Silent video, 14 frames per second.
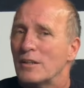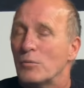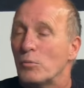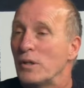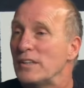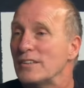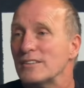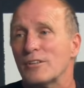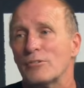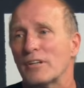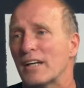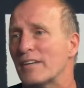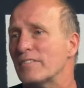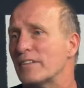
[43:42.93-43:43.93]
We just
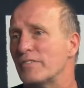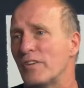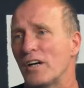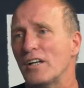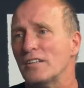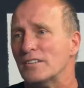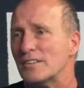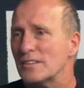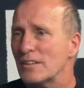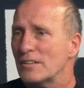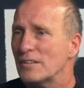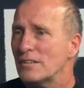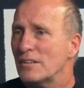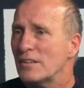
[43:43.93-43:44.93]
don't have the funds,
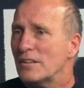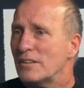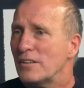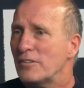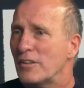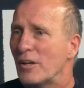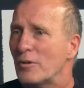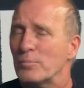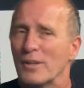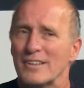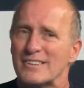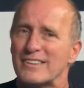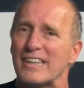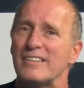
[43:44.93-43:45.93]

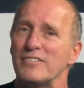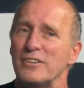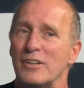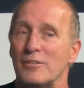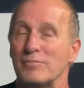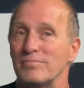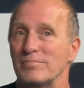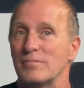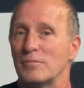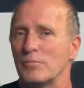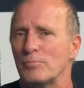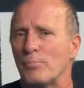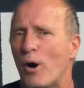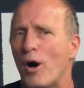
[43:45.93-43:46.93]
plus they've,
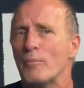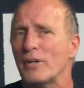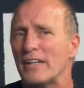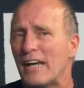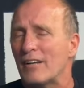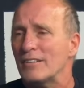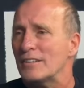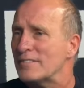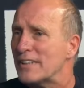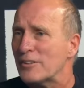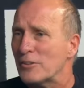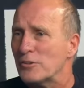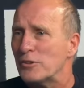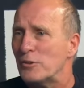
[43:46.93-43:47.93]
Palmer now lives
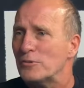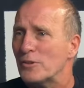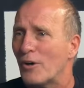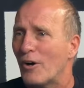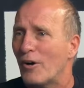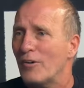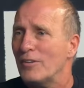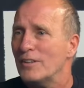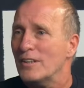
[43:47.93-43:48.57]
here in Utah.